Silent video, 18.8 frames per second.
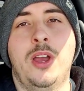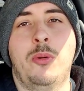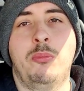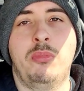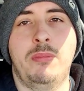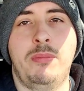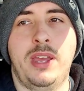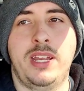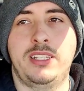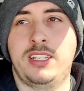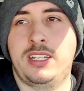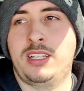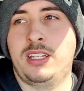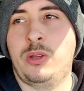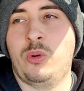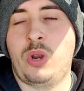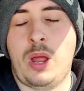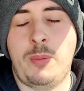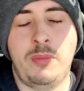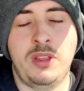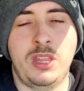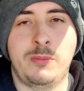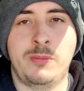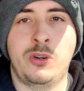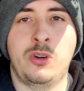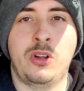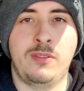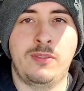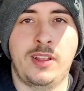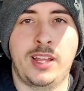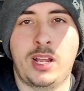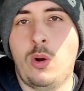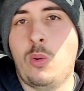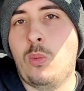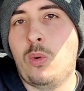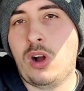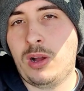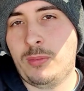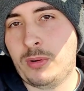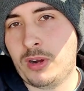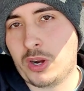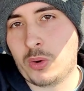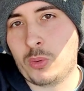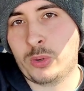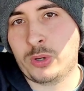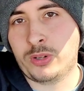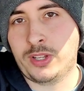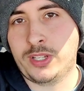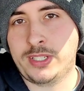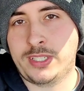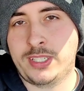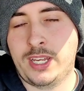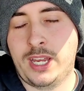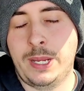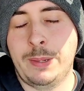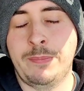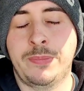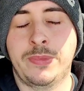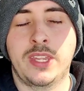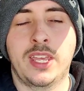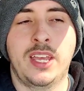but basically when I'm in the middle of like a Walmart order, let's say,